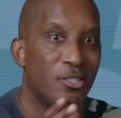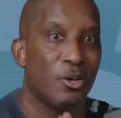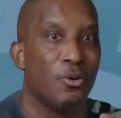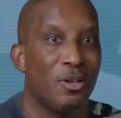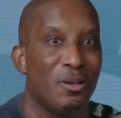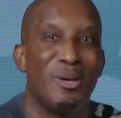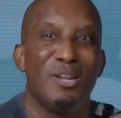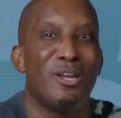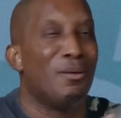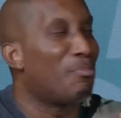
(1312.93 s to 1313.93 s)
That's so good. But
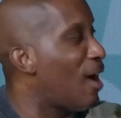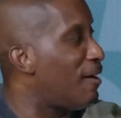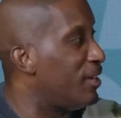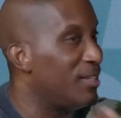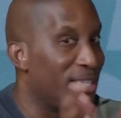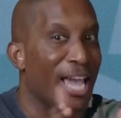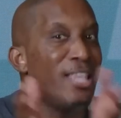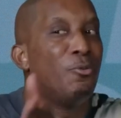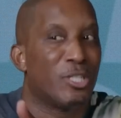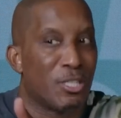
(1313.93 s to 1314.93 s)
he wasn't a prophet. That's
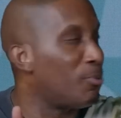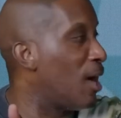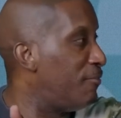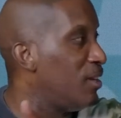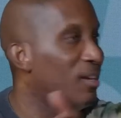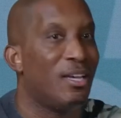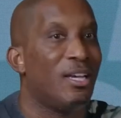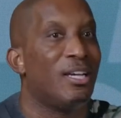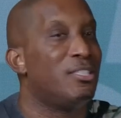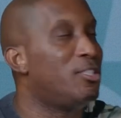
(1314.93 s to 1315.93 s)
Daniel was a prophet.
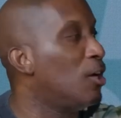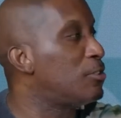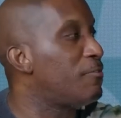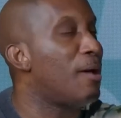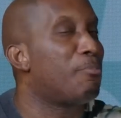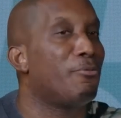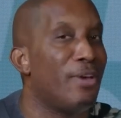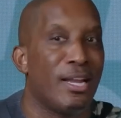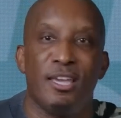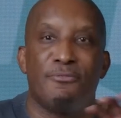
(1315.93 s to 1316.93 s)
Joseph had
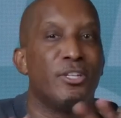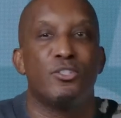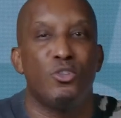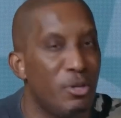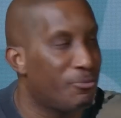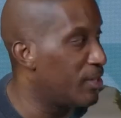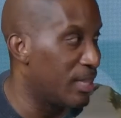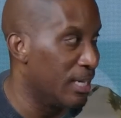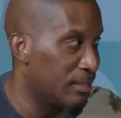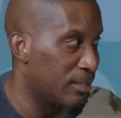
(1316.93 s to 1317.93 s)
prophetic gifting. Two different
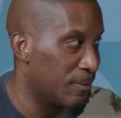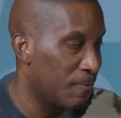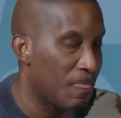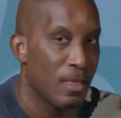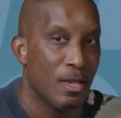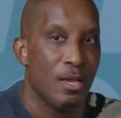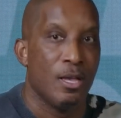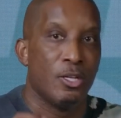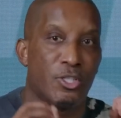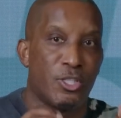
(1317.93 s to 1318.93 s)
things. Love it.